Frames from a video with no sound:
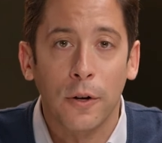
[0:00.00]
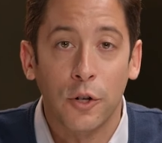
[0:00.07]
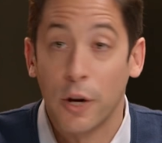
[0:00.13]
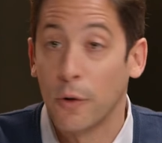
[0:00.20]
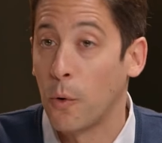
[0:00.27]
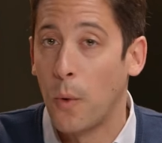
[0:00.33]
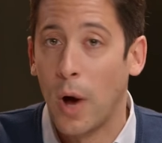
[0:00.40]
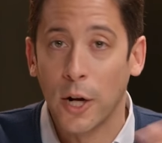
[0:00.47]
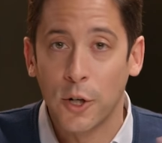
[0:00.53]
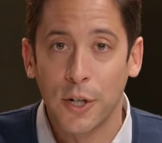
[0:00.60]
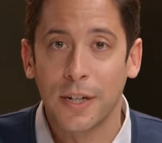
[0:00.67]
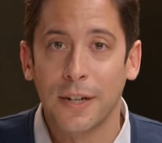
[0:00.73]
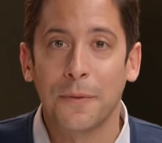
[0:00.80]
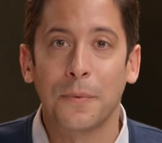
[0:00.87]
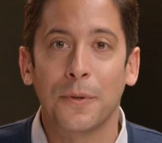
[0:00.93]
General
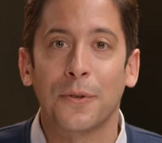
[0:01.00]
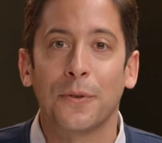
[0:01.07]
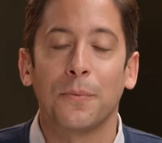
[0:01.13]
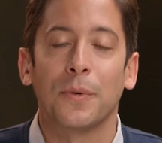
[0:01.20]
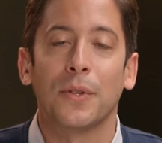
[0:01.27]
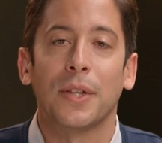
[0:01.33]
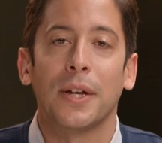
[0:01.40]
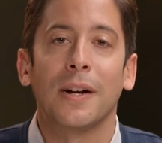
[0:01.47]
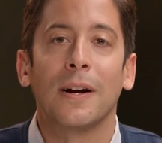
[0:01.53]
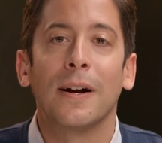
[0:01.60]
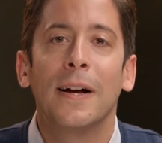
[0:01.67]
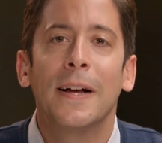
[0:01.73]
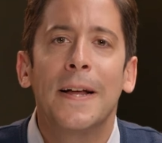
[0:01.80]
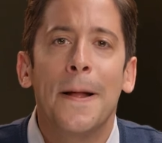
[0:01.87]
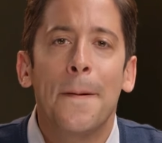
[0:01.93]
Washington was was there.
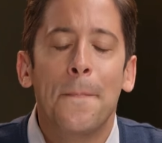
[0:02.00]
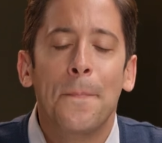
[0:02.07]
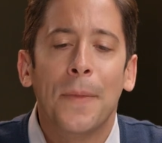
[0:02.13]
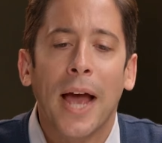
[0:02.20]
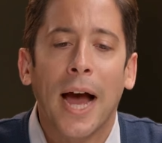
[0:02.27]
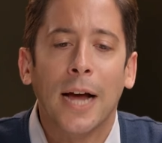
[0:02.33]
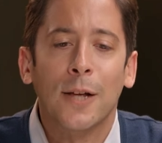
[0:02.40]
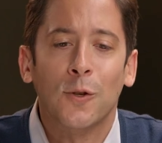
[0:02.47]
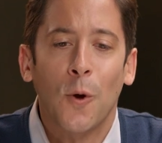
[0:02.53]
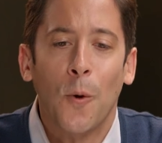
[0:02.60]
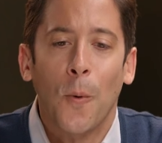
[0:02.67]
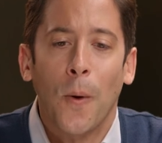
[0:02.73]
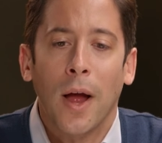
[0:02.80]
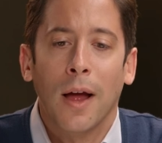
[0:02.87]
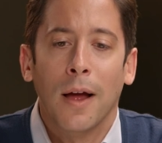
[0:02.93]
Uh,
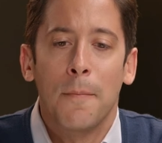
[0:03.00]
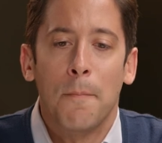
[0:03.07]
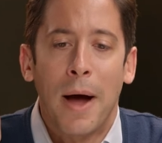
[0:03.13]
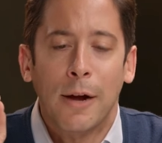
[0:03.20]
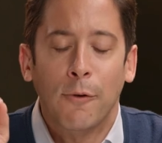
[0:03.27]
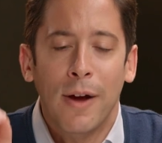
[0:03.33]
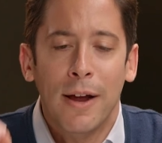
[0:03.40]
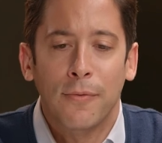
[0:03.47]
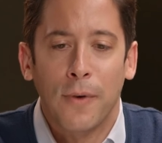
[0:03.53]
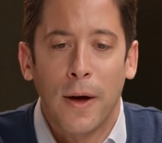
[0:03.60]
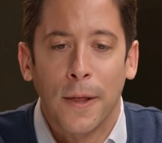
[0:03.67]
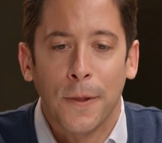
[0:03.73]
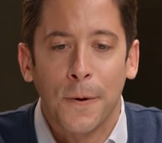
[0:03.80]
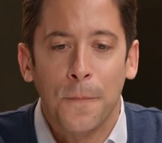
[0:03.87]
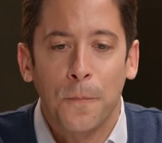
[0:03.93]
so my
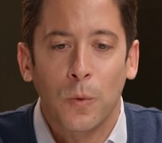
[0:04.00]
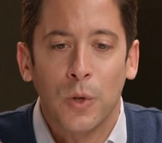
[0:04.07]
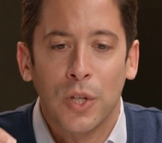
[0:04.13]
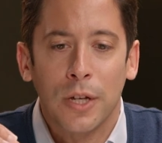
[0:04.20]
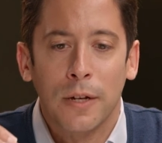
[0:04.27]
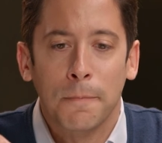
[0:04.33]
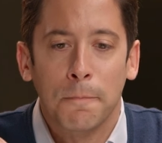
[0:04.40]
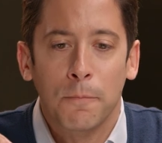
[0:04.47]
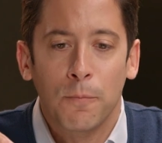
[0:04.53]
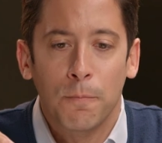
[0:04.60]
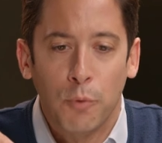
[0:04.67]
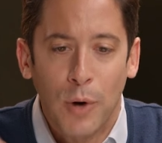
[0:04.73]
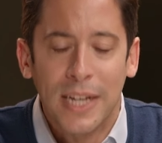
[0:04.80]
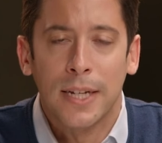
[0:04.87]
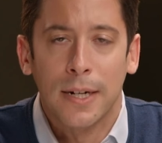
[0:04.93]
grandfather was the
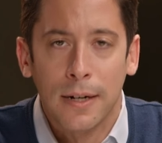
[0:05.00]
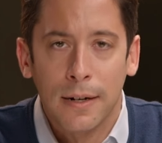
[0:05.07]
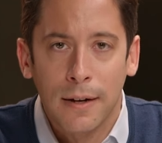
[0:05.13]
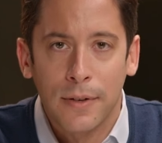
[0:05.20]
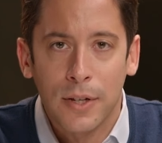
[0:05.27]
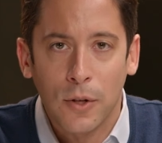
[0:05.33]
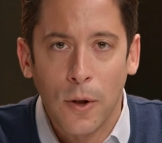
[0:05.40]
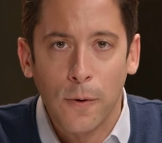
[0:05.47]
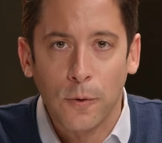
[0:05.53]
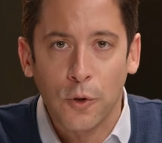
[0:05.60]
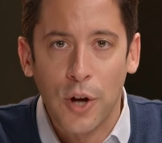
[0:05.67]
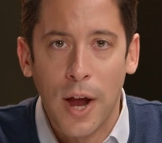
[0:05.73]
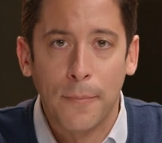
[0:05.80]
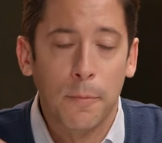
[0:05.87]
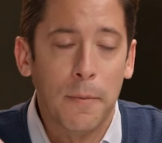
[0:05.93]
president of his local
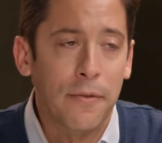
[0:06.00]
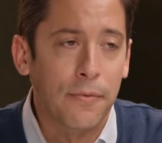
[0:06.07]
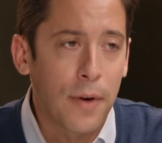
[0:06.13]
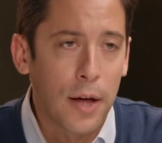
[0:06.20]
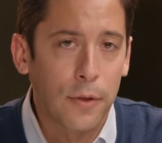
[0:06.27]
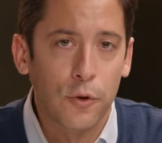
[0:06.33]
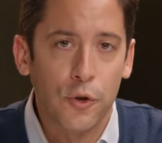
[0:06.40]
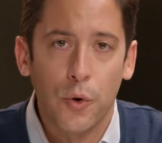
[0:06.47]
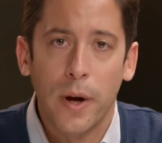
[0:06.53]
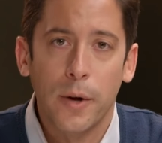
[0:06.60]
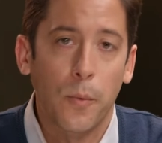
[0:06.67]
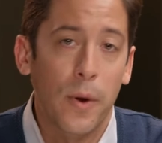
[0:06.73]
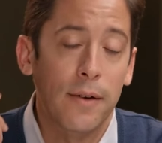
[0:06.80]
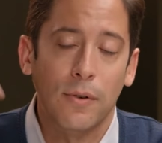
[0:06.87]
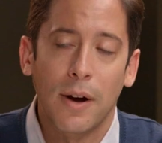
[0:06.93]
chapter. My father joined.
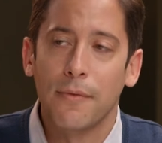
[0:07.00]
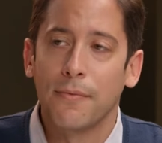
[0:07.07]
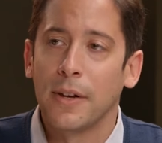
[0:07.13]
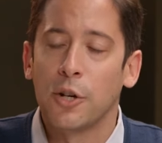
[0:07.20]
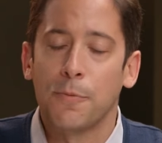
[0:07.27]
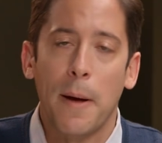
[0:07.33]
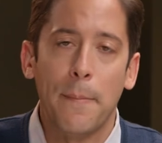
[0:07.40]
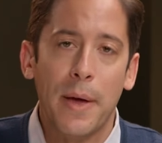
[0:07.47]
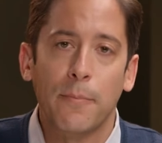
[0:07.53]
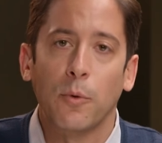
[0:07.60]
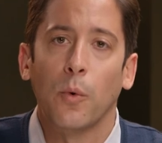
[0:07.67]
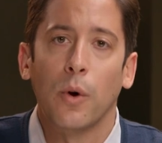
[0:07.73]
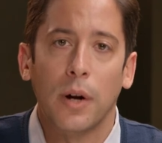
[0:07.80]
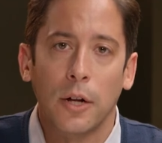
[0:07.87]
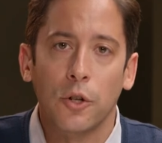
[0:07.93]
Whenever I finish my
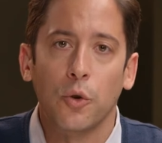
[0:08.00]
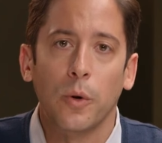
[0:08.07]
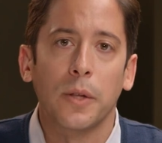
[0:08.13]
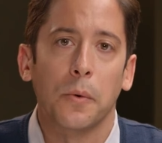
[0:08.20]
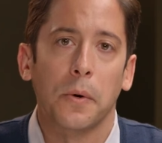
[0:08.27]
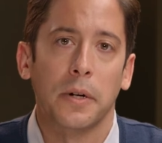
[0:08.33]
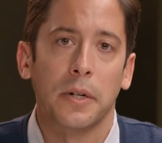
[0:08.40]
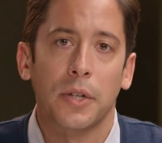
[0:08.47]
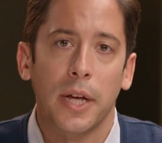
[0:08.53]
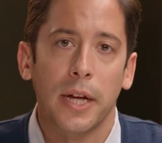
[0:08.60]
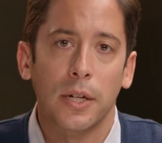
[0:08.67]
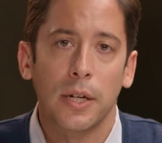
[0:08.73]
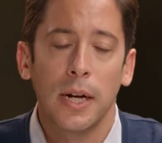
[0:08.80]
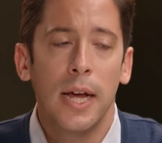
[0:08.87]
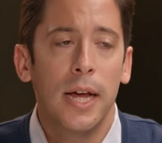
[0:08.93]
paperwork, I'll join the
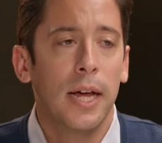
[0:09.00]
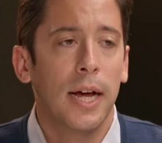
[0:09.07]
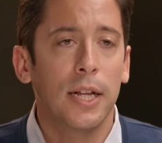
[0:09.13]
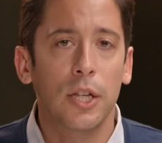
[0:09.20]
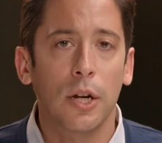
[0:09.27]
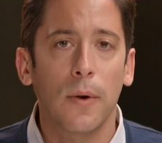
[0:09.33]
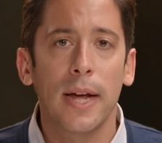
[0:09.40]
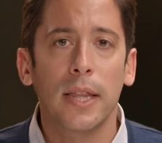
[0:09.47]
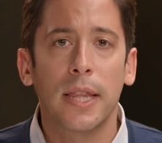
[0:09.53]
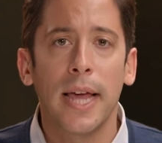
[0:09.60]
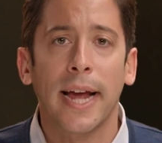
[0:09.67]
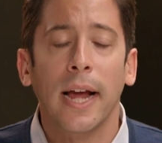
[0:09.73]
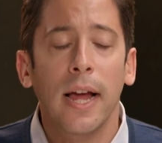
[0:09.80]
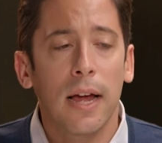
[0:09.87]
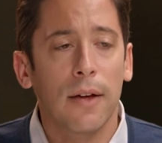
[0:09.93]
organization. It's a great
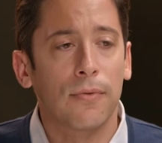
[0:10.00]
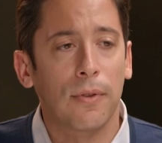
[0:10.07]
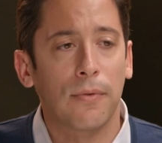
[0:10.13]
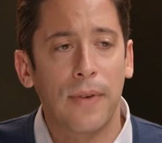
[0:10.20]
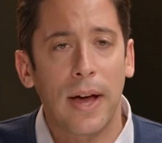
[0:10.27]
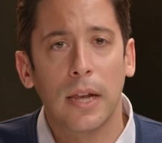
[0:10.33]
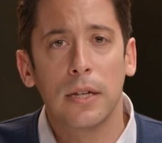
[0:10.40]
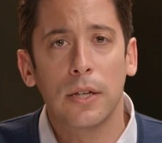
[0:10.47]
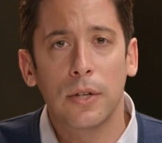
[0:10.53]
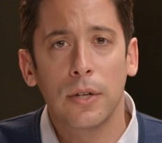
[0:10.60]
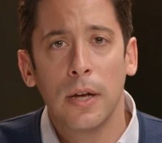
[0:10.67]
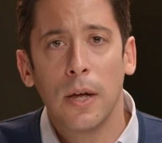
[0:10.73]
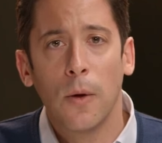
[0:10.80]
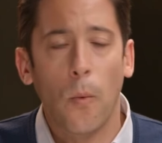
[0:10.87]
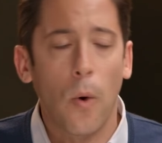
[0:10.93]
thing. If the fellas
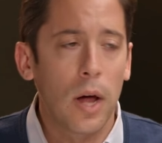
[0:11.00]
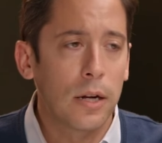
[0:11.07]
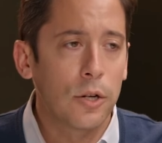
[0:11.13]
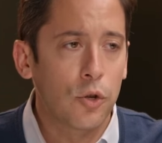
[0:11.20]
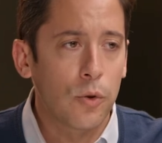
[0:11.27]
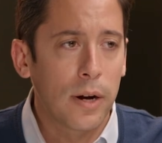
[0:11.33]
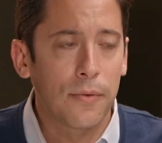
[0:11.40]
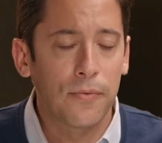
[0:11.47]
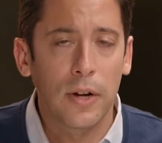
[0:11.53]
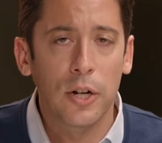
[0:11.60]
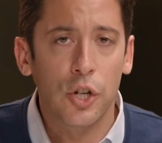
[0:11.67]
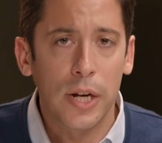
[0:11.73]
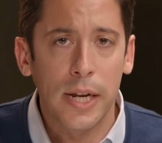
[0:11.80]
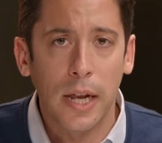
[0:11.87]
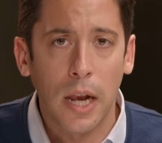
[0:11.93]
want to join a fun
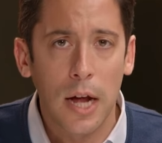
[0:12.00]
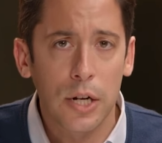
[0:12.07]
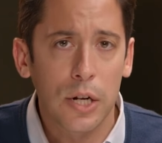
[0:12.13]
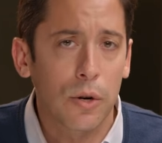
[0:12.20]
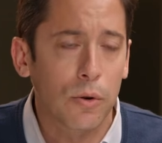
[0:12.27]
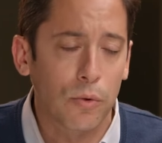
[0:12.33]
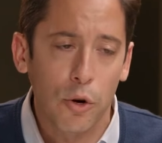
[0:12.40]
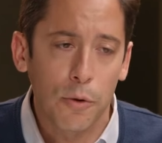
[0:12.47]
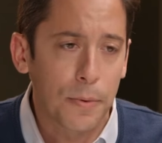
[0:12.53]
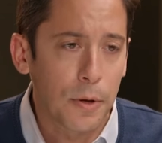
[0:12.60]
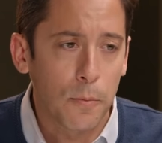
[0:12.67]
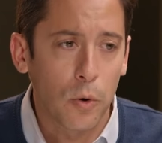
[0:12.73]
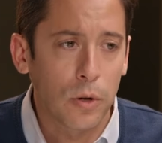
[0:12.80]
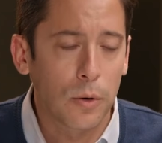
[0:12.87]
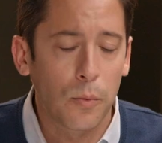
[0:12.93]
genealogical group, they're
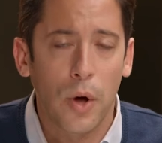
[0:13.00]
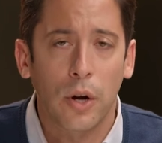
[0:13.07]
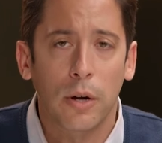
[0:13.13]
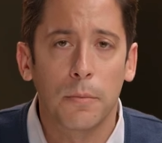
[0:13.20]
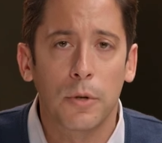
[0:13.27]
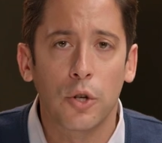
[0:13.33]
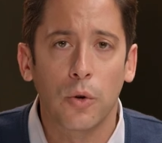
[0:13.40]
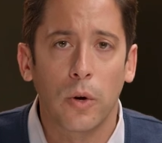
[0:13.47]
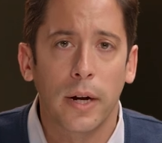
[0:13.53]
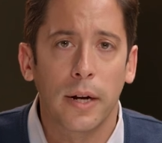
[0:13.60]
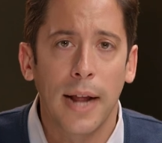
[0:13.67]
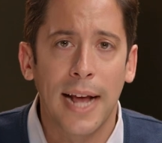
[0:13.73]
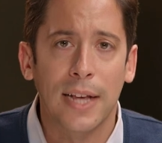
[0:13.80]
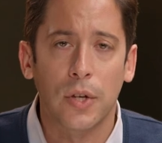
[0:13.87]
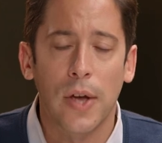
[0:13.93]
more than welcome to
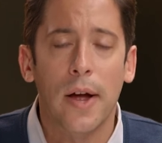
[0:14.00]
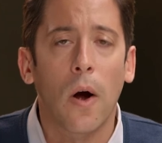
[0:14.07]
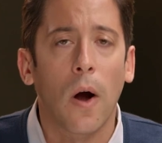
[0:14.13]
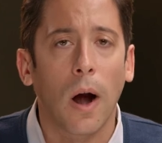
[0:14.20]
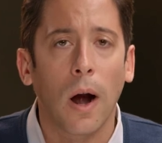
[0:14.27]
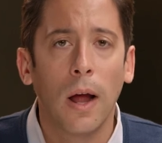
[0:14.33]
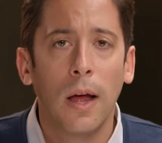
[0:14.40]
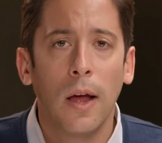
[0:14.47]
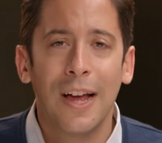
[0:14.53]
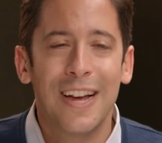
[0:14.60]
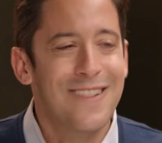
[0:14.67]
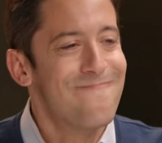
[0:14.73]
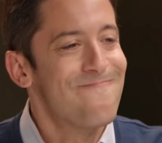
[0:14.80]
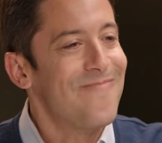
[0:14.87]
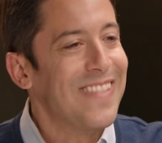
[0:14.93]
join SAR.
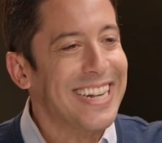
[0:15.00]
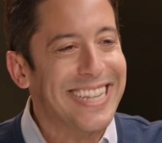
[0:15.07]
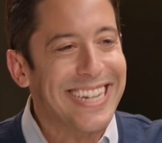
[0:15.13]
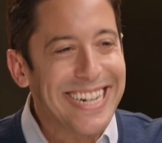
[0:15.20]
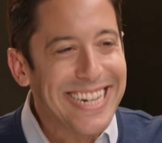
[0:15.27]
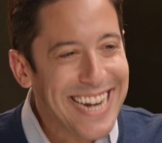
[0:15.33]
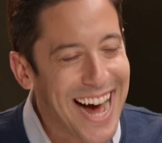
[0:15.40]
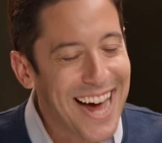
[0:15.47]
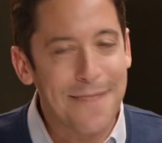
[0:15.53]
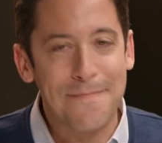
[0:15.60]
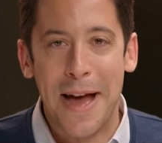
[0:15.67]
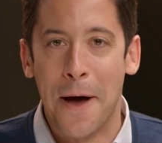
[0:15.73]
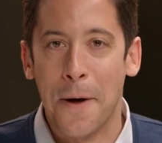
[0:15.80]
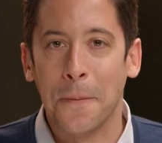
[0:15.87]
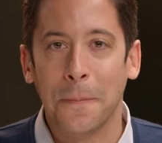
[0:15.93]
But it's not
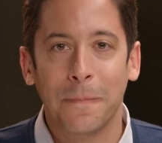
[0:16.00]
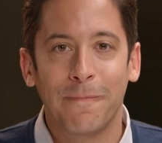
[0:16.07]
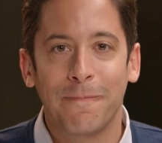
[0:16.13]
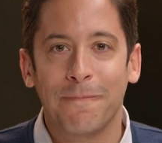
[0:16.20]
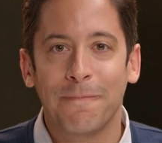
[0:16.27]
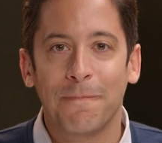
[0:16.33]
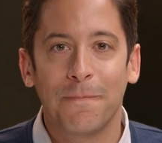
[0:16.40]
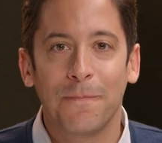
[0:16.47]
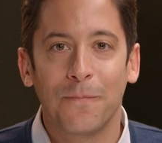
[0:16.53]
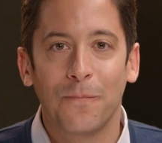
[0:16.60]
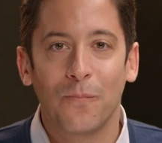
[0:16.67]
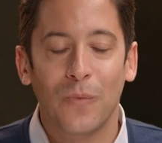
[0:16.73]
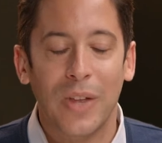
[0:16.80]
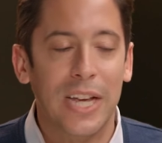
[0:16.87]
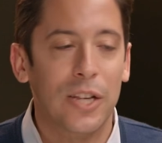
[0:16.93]
about
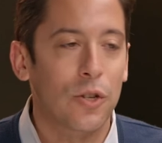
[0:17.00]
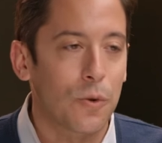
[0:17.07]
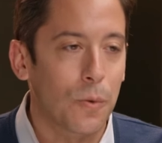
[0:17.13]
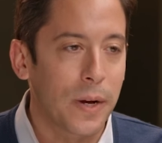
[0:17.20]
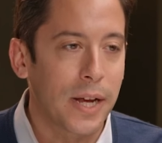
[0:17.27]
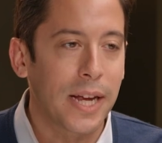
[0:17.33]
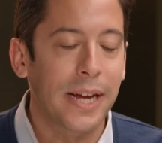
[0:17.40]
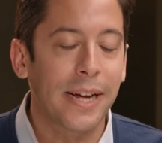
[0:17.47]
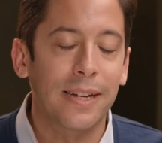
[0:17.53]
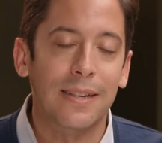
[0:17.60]
history.